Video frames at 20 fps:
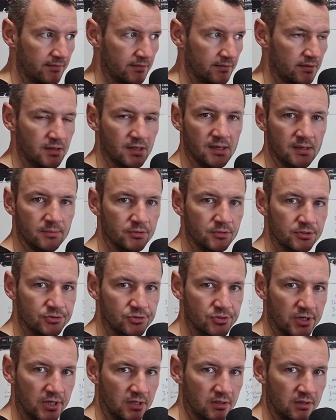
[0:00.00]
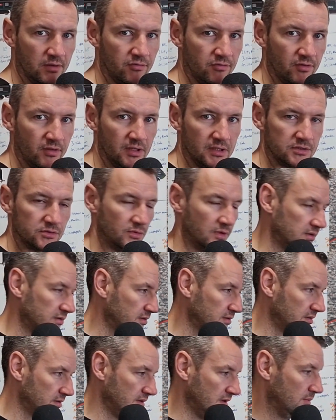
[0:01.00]
camera trickery for this one
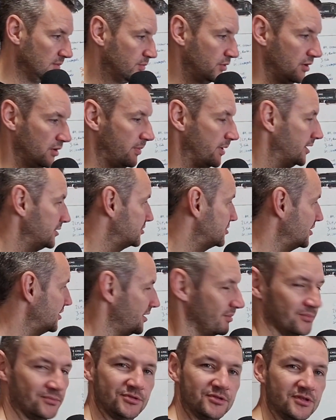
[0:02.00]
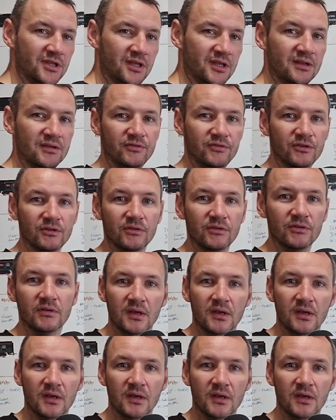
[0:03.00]
and put a picture up instead of you